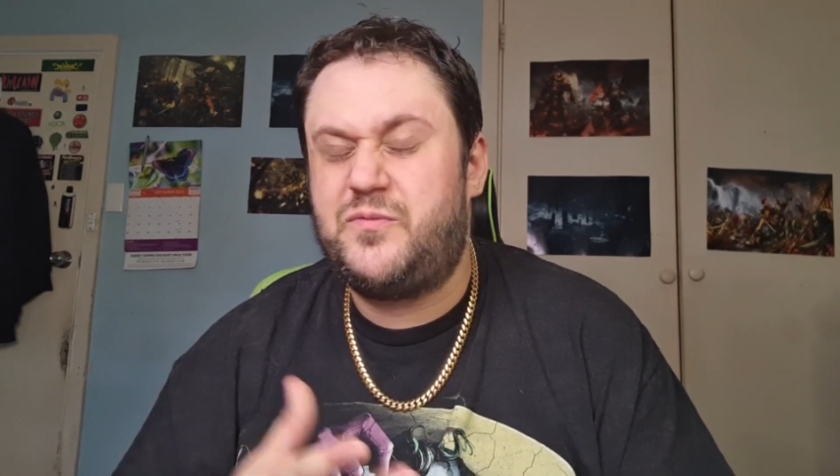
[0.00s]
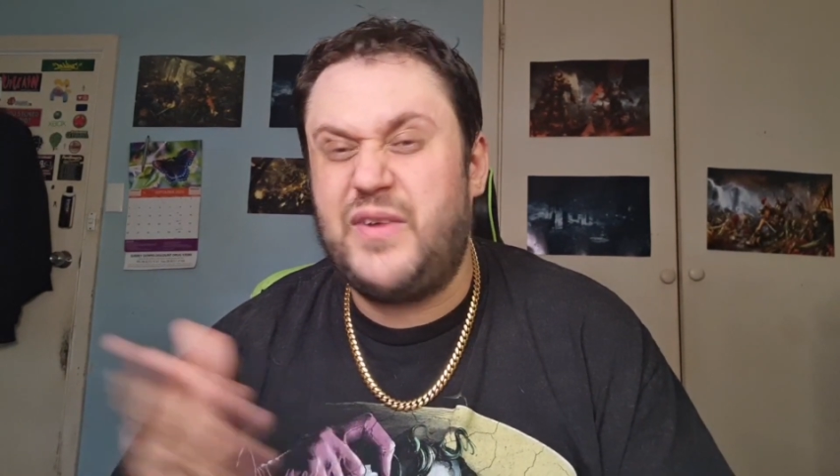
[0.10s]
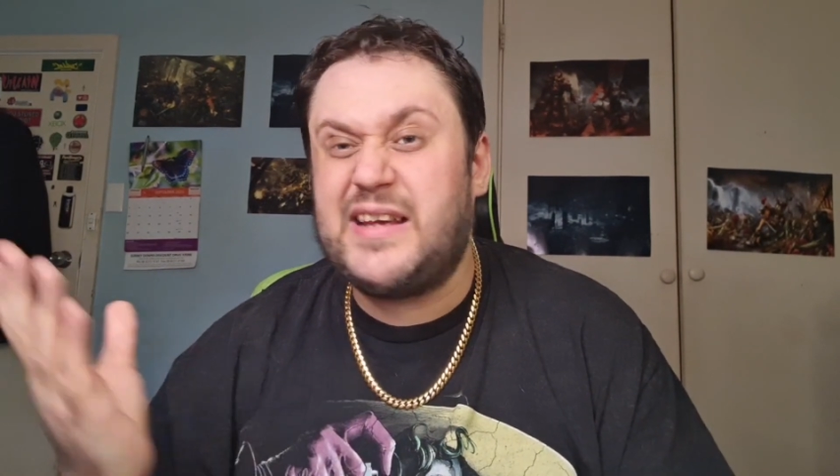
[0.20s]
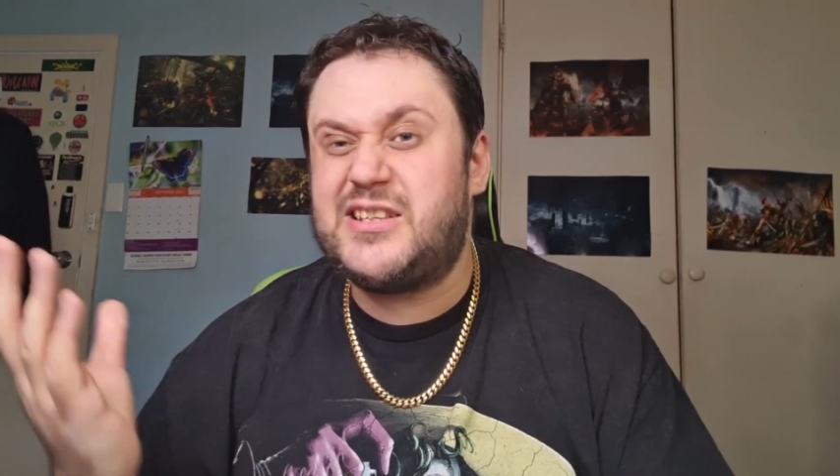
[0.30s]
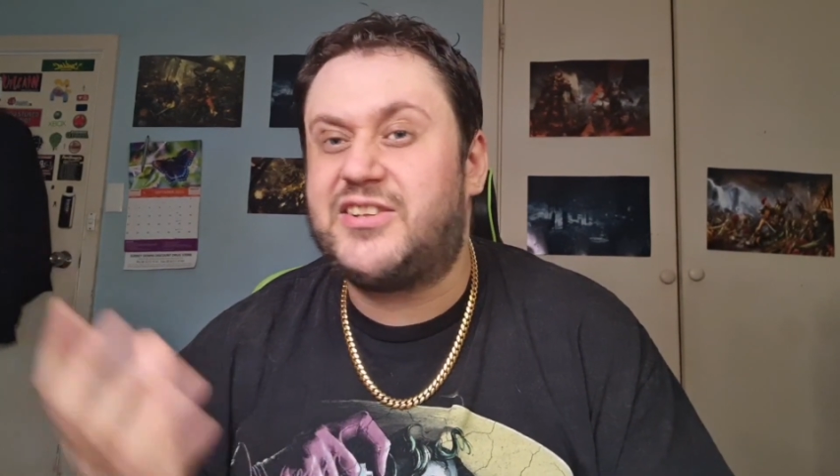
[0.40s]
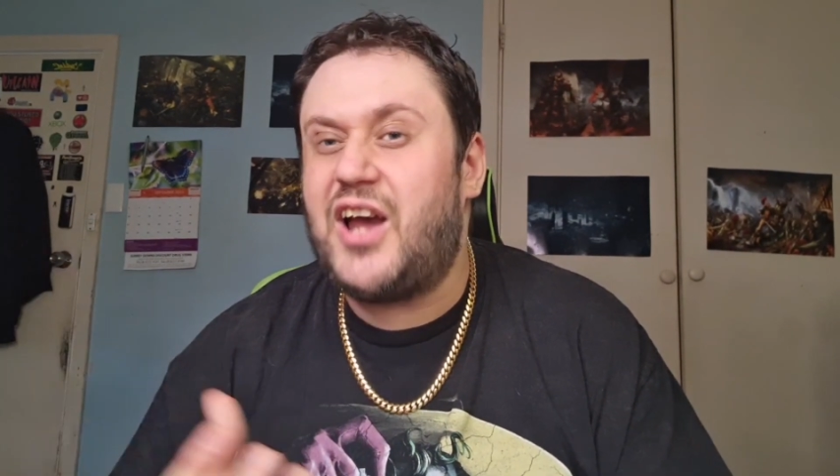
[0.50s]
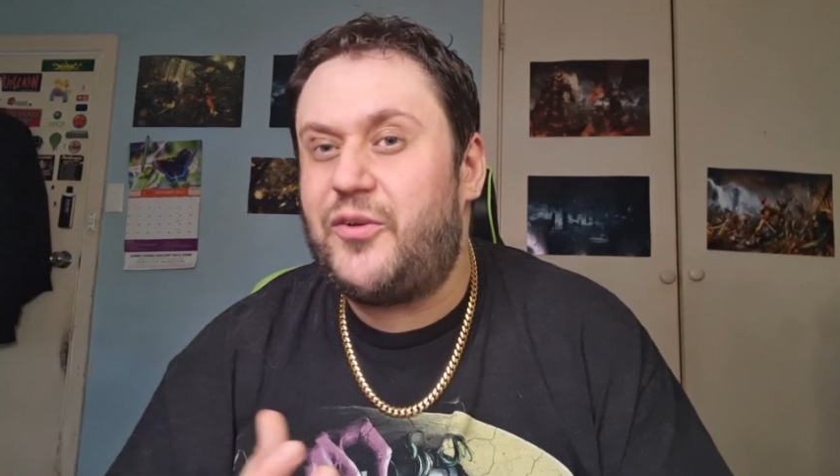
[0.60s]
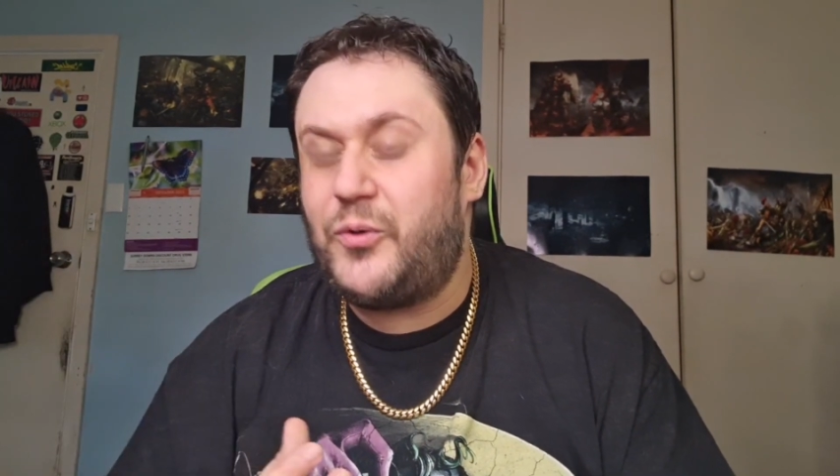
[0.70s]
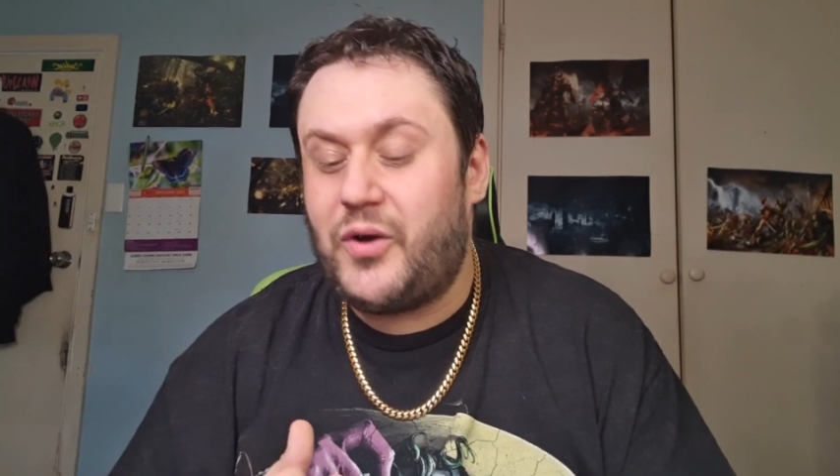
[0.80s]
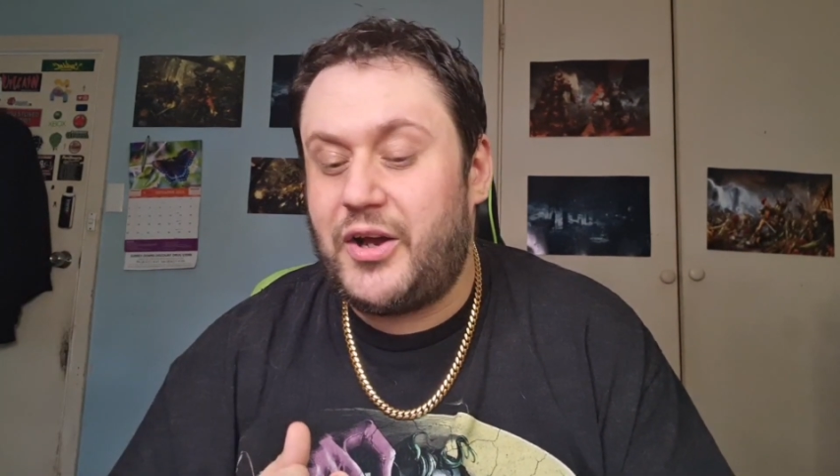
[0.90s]
Things are
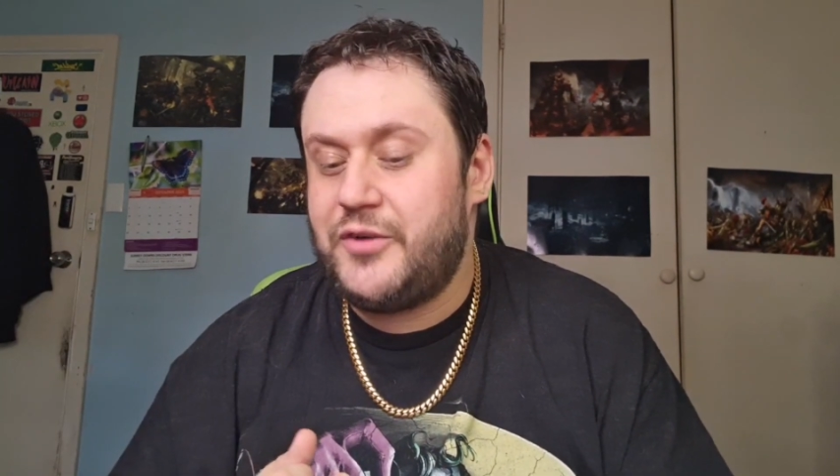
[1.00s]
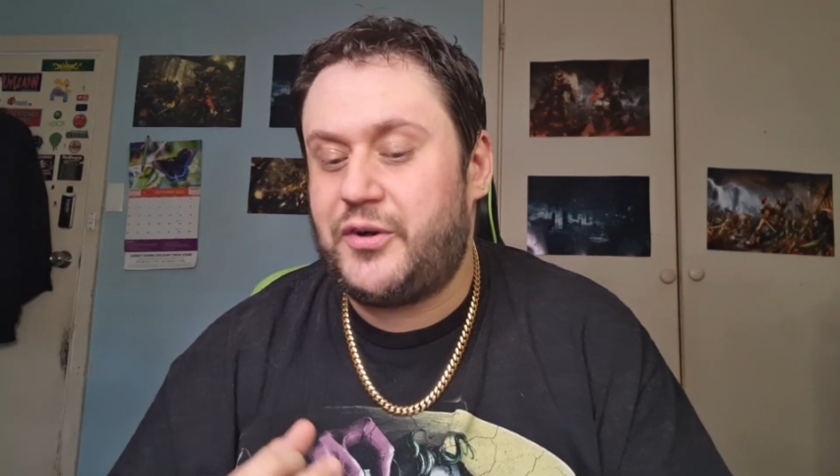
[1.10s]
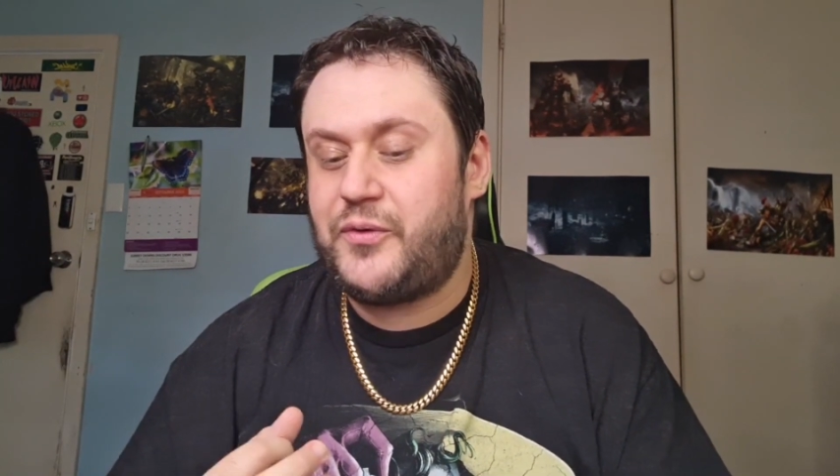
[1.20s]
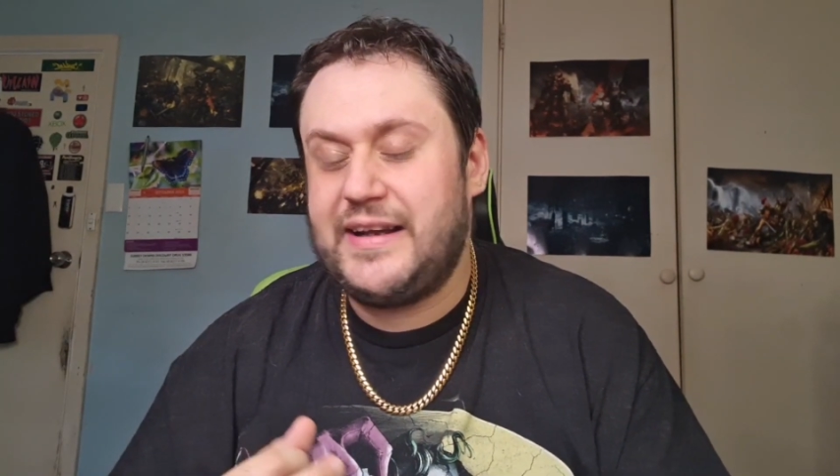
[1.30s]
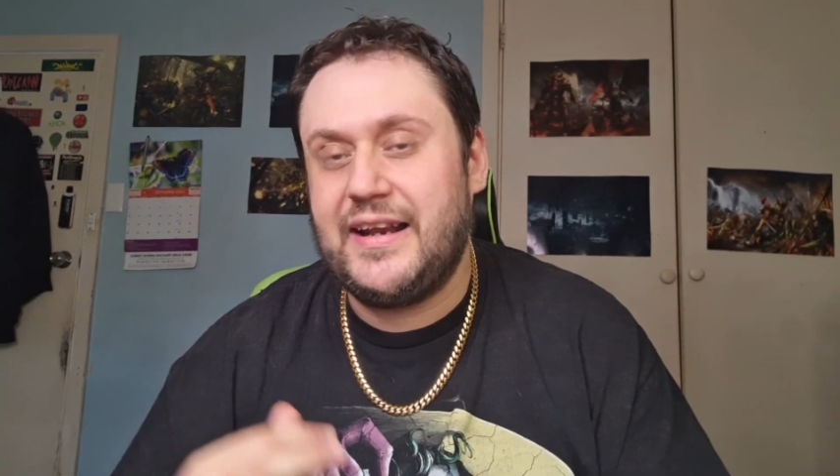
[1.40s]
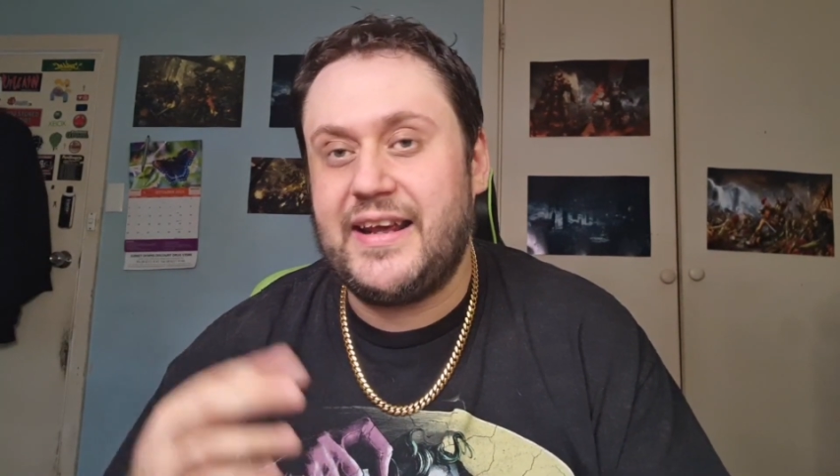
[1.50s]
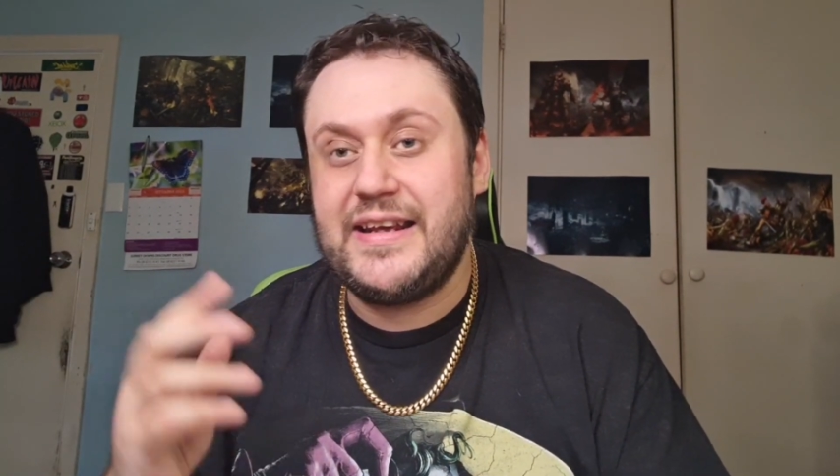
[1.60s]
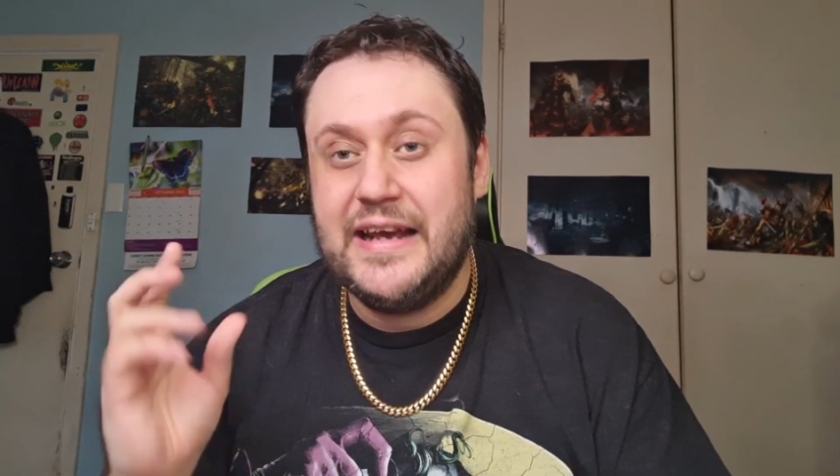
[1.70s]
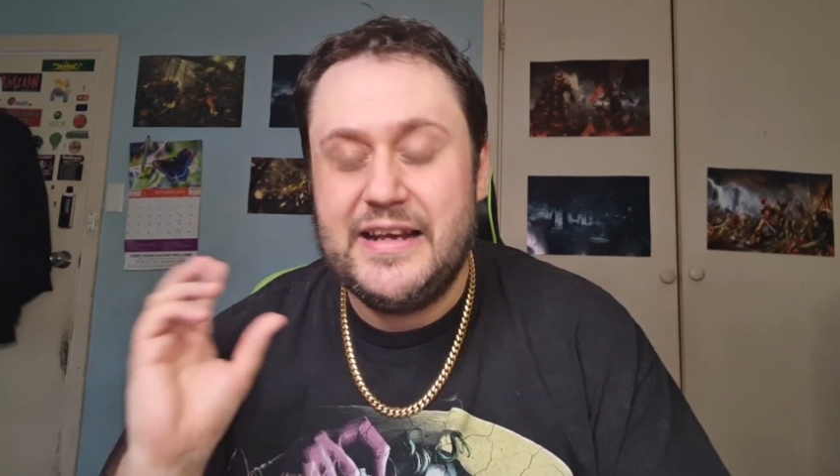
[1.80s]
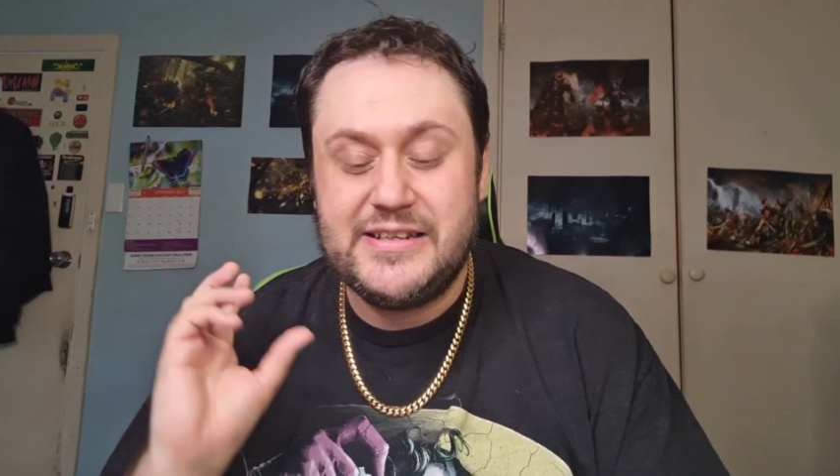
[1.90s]
tough all over
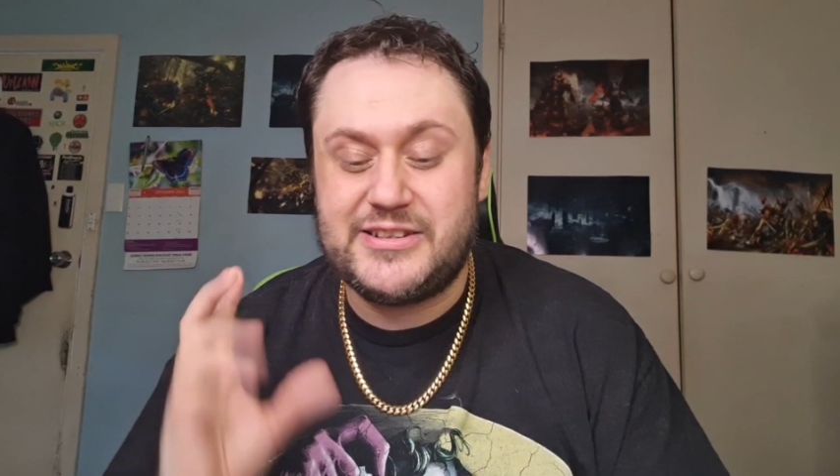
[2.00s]
really.